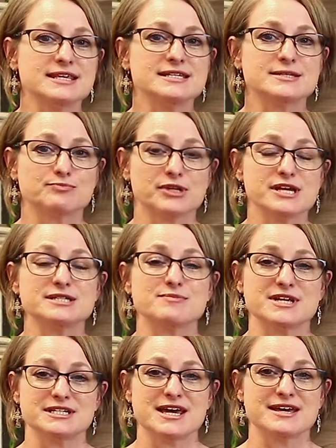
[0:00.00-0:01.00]
these
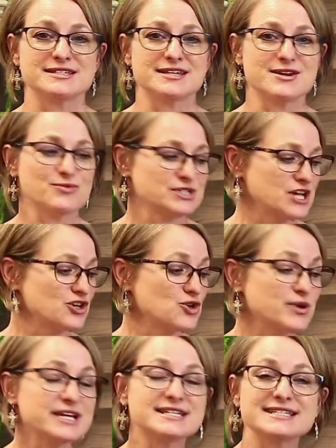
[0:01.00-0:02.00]
placement tests and it will tell
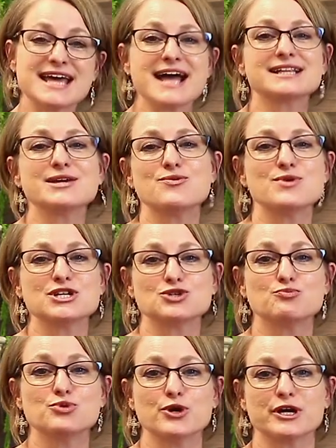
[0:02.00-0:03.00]
you exactly
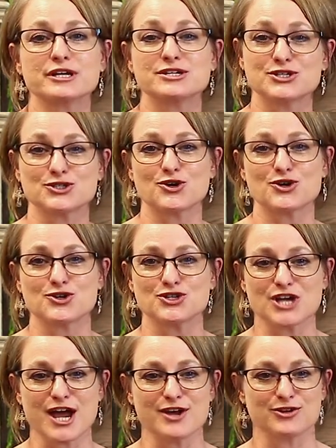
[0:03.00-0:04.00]
which book to start your
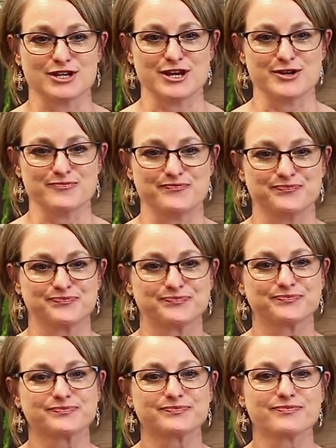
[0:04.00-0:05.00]
child in
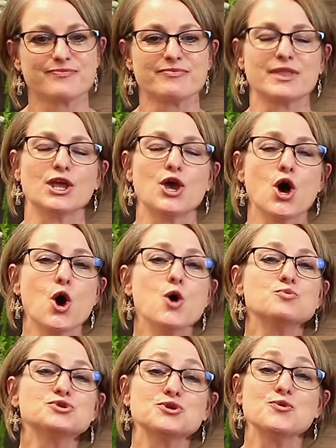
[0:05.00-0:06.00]

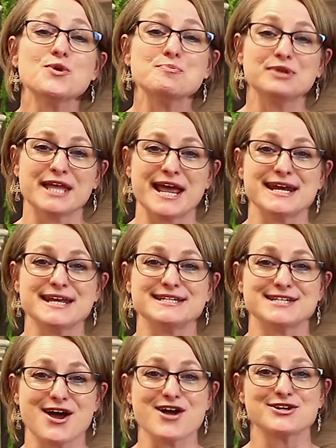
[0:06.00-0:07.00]

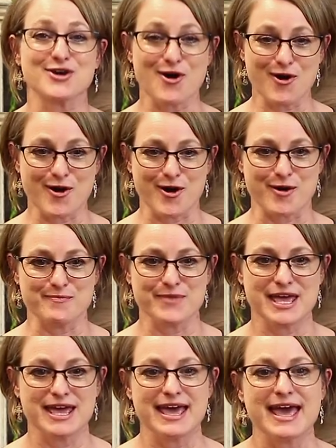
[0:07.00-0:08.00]
homeschoolplanet.com
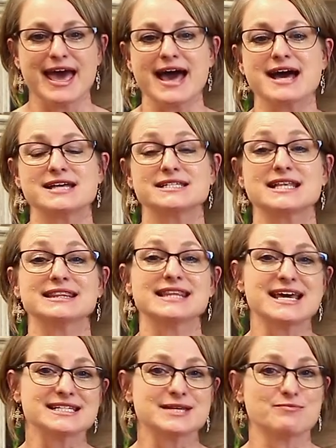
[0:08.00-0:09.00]
has
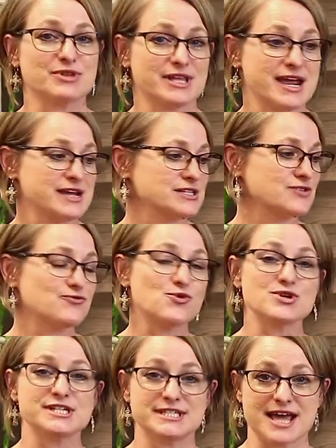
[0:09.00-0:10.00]
lesson plans
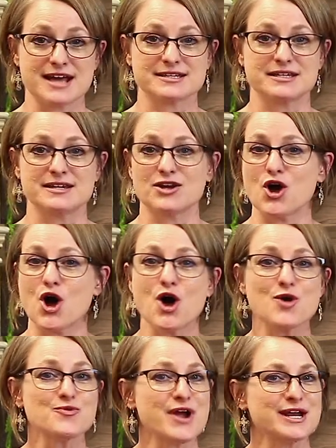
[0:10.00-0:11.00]
for Saxon
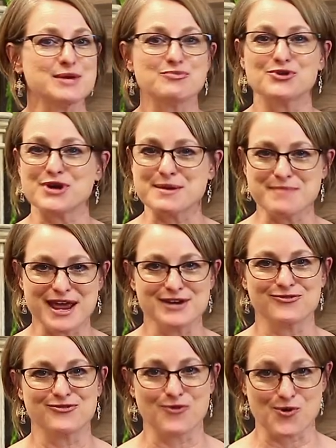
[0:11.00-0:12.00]
already pre
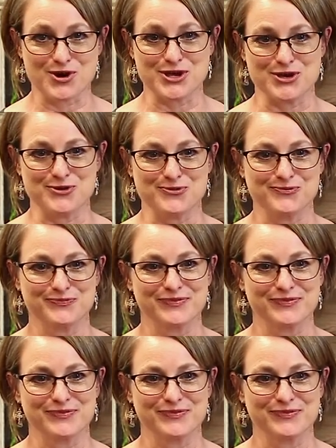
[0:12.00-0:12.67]
made for you.